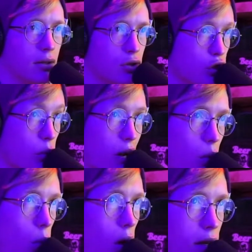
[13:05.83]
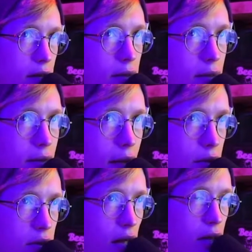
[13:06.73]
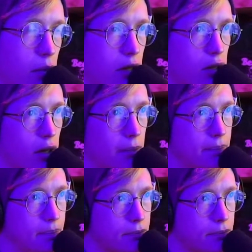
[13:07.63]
do what I want outside of my job,